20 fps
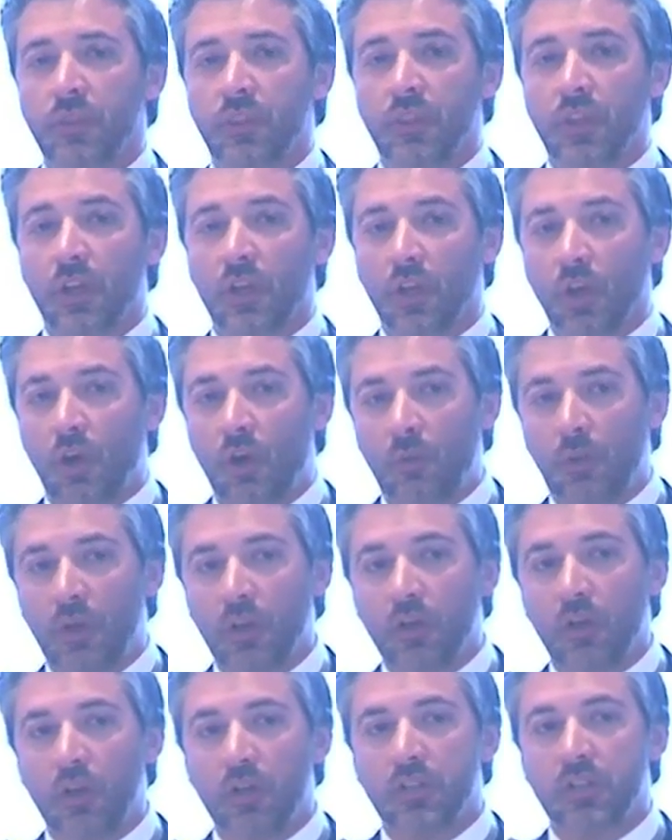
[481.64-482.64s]
the
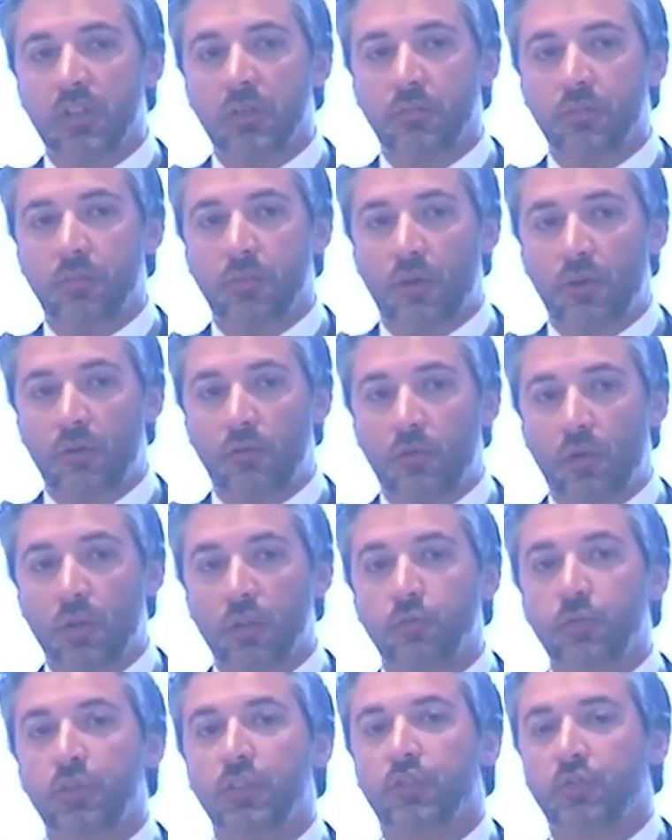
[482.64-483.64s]
global concept of
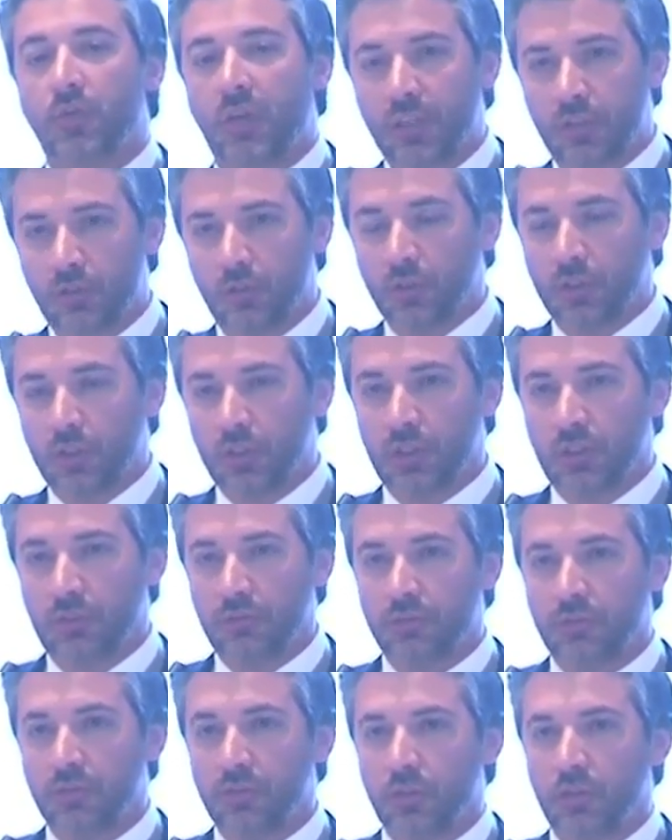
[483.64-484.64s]
what we're trying to
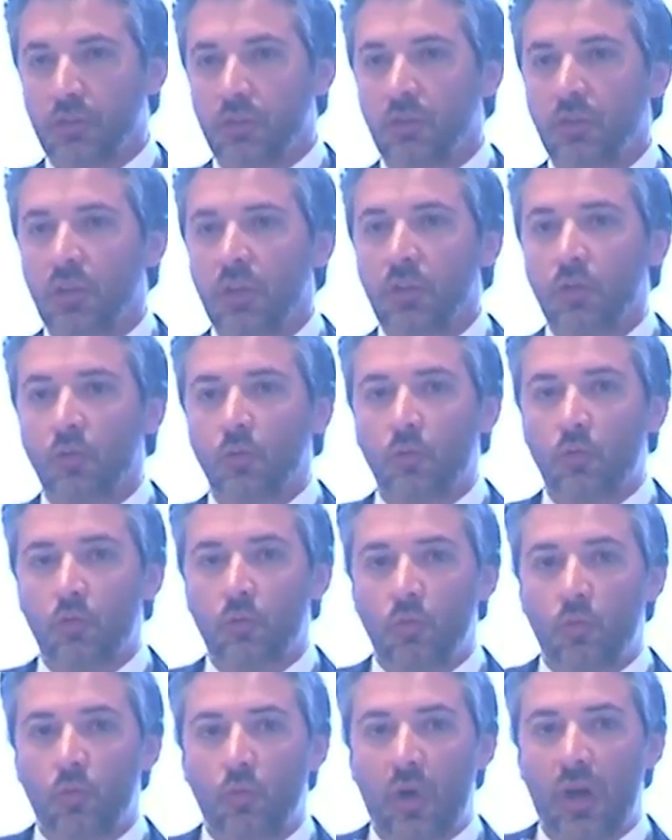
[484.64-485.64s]
achieve. So
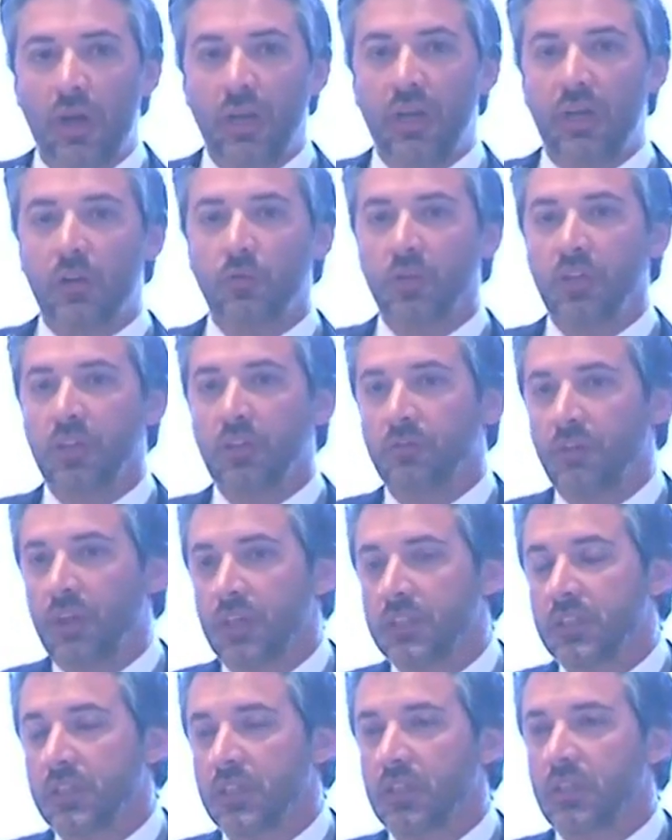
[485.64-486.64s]
why are we
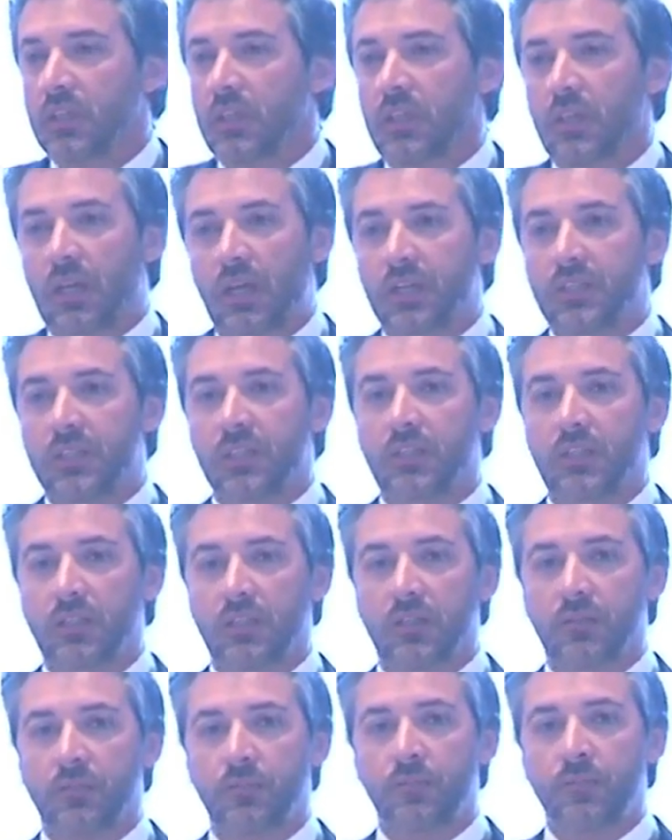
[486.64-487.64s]
investing in
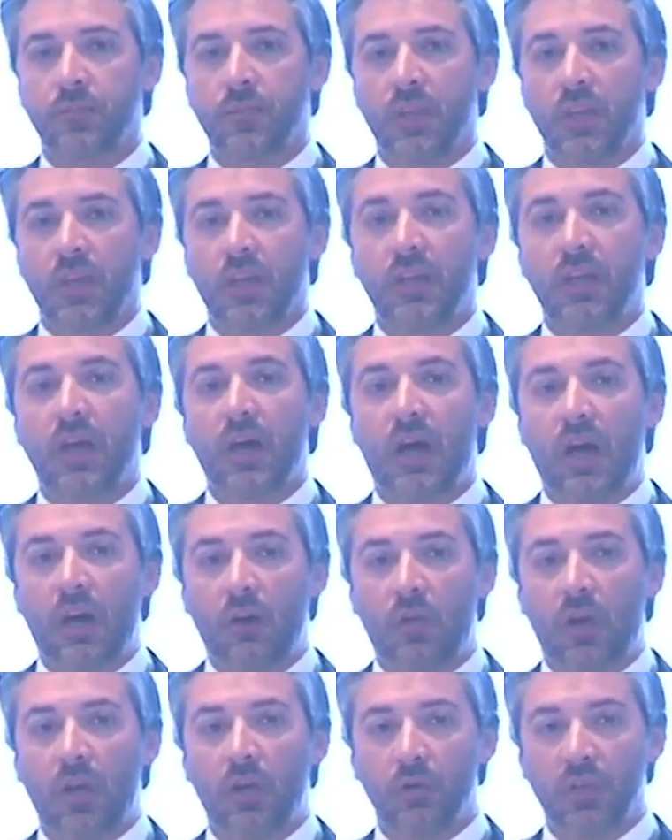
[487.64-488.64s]
ICT? And
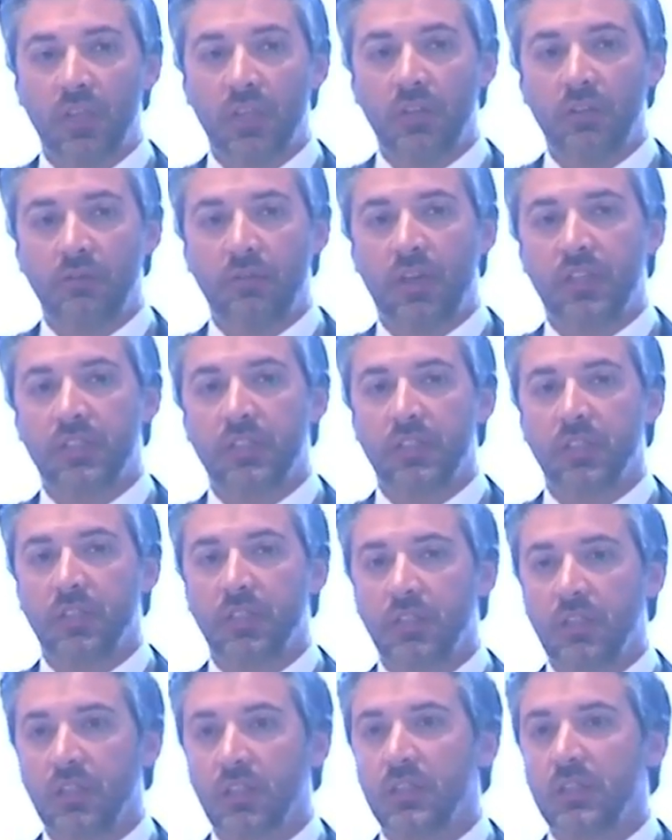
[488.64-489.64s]
how are we investing
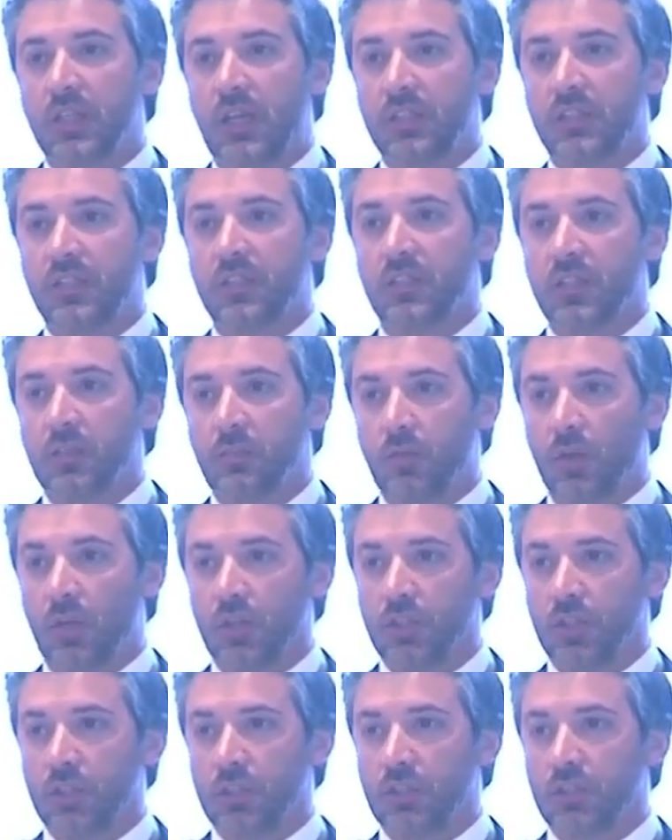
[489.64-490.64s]
in these ICT
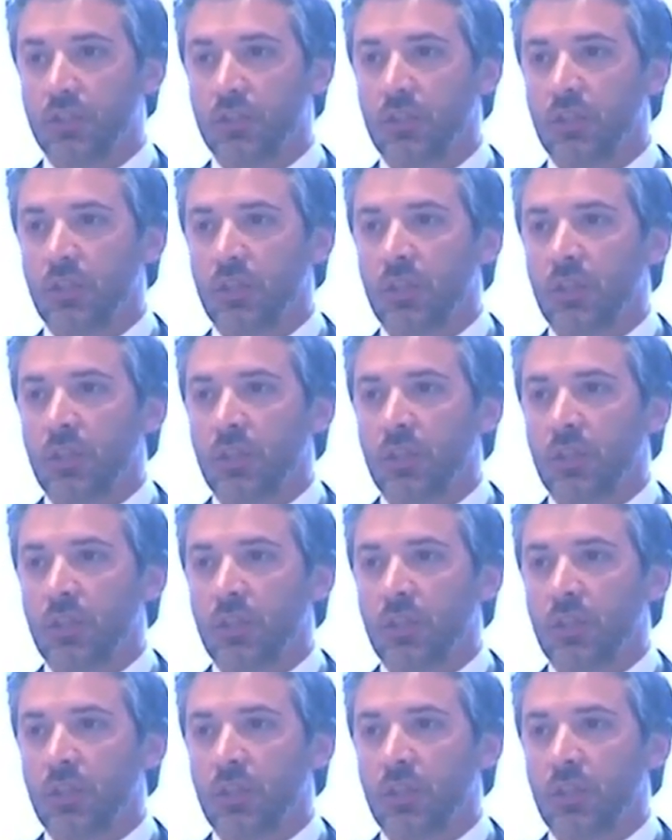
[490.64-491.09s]
projects?